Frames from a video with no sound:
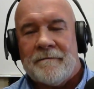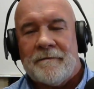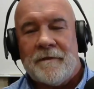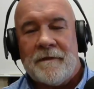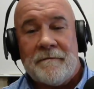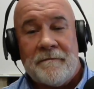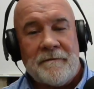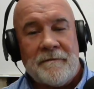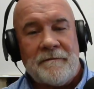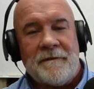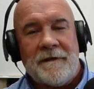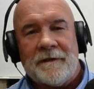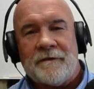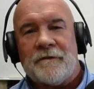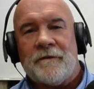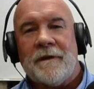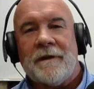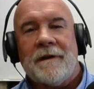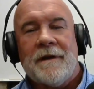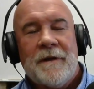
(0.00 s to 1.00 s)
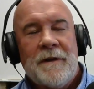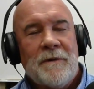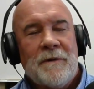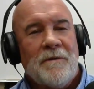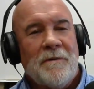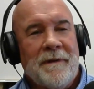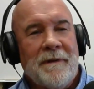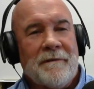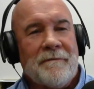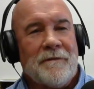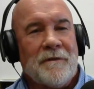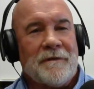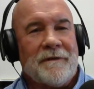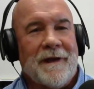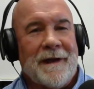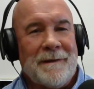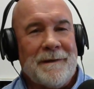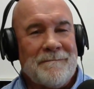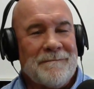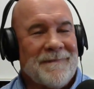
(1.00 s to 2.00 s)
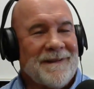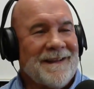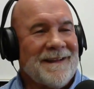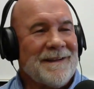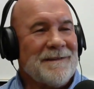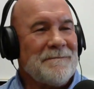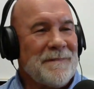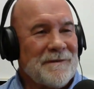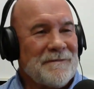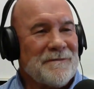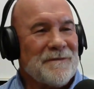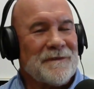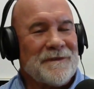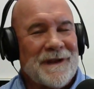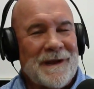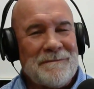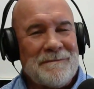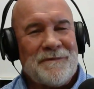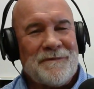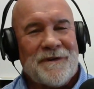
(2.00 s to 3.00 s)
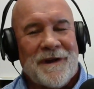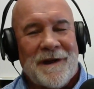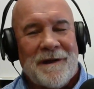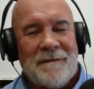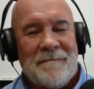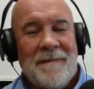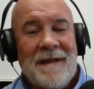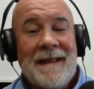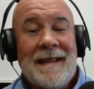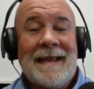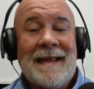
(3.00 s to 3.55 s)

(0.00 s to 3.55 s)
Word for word: for the fifth district will be a full time uh, be a full time job.